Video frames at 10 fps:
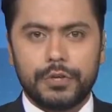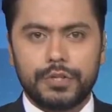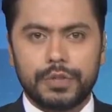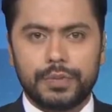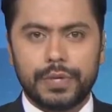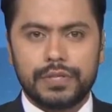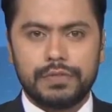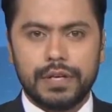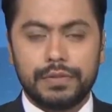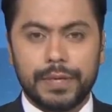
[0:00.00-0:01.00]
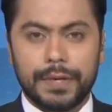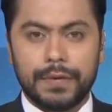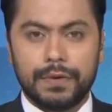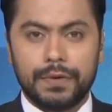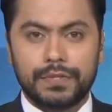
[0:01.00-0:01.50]
Russian President
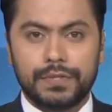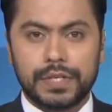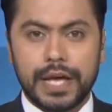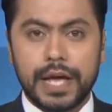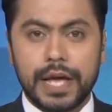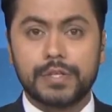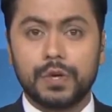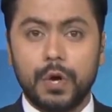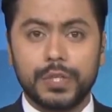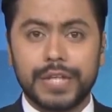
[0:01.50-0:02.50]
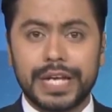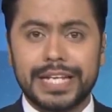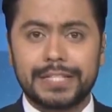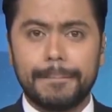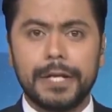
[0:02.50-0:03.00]
Vladimir Putin has
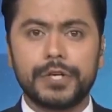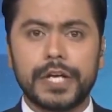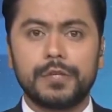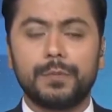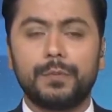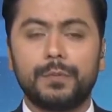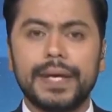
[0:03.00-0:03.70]
ordered his military to